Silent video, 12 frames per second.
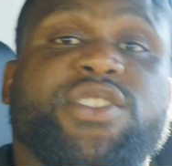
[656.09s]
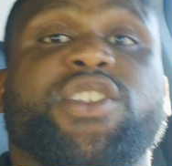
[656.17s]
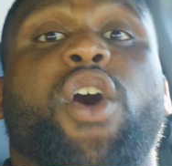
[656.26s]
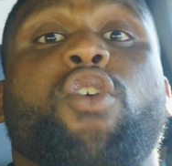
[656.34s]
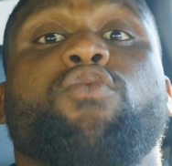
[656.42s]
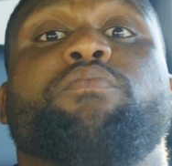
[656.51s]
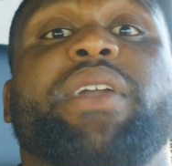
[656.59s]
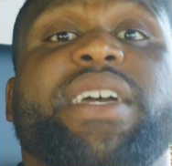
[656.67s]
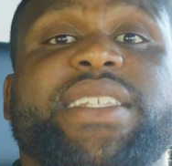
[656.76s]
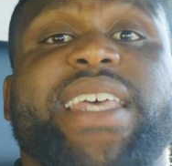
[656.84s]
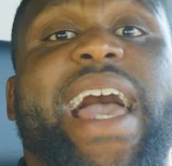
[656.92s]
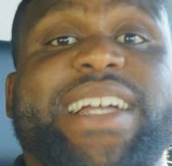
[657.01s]
Don't be
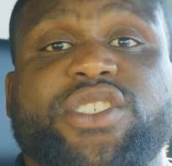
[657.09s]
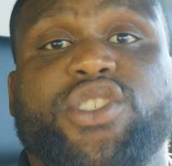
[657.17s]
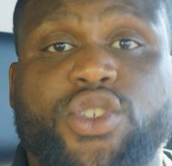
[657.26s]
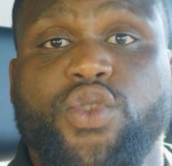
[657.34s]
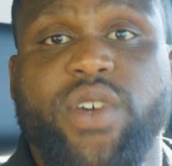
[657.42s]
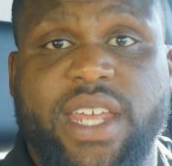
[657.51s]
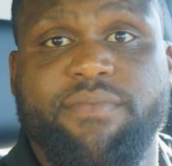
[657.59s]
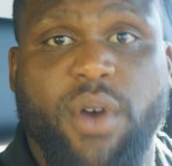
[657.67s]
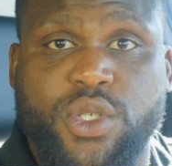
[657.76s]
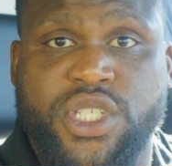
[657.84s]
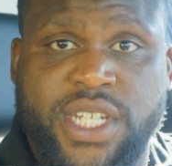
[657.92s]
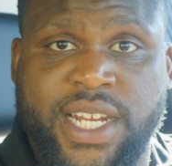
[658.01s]
attached to it
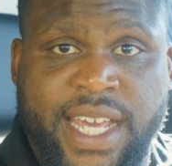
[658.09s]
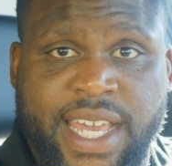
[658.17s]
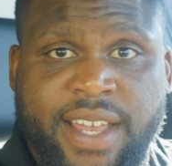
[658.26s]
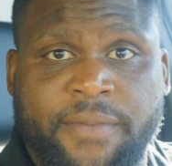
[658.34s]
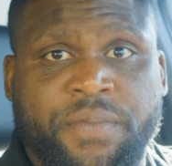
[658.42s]
emotionally.